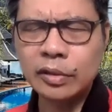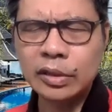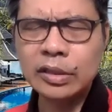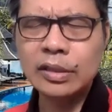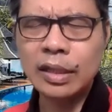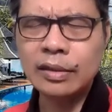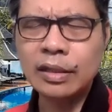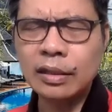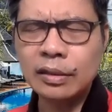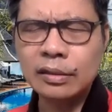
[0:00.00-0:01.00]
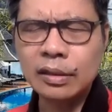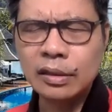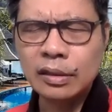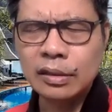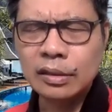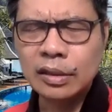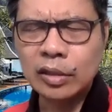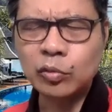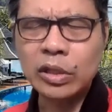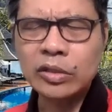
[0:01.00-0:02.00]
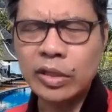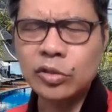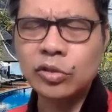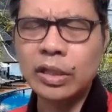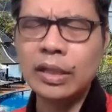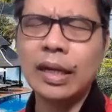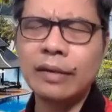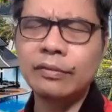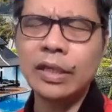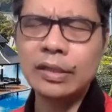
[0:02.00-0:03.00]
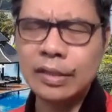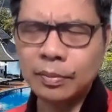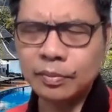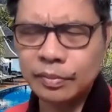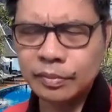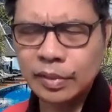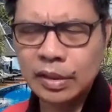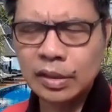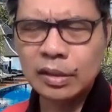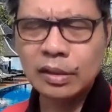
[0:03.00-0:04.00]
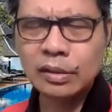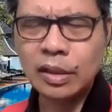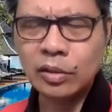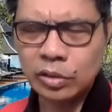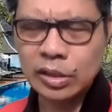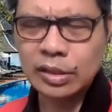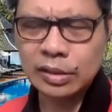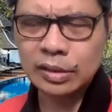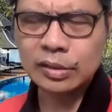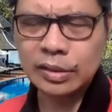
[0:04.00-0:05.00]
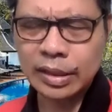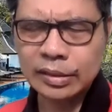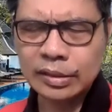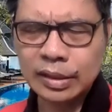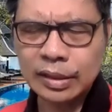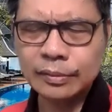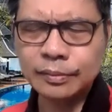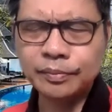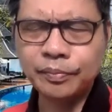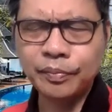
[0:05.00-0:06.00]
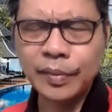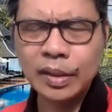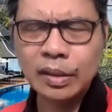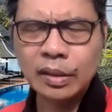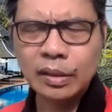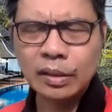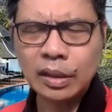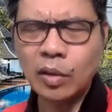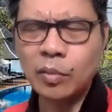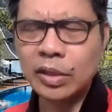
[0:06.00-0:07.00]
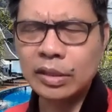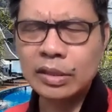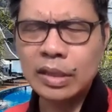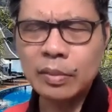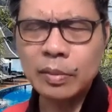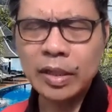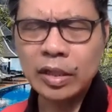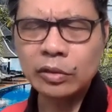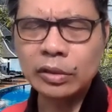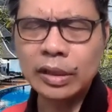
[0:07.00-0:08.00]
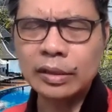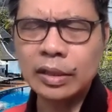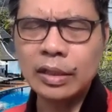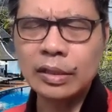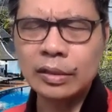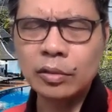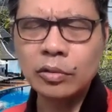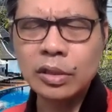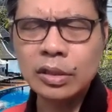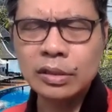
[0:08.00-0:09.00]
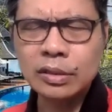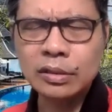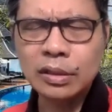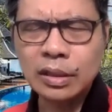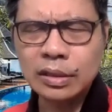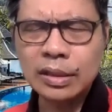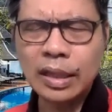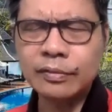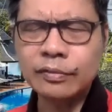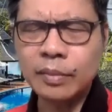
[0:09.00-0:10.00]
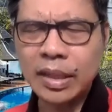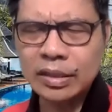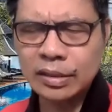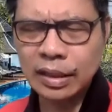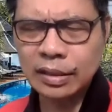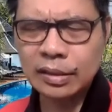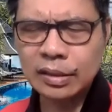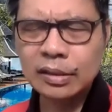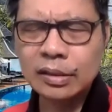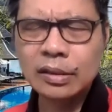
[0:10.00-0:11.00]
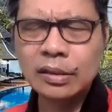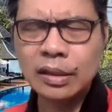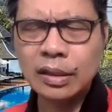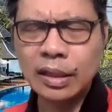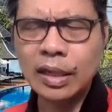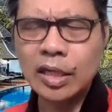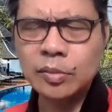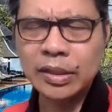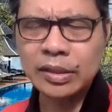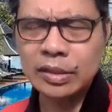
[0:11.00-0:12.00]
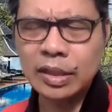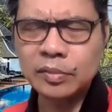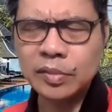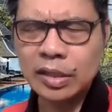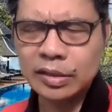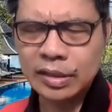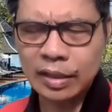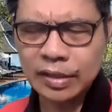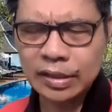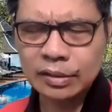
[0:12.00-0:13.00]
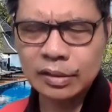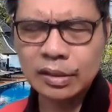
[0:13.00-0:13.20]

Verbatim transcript: for there's nothing that we treasure in life except the Lord Jesus Christ. And ikaw po nagsasabi, Panginoon, that he that loses his life for my sake and the gospel, the same shall save it.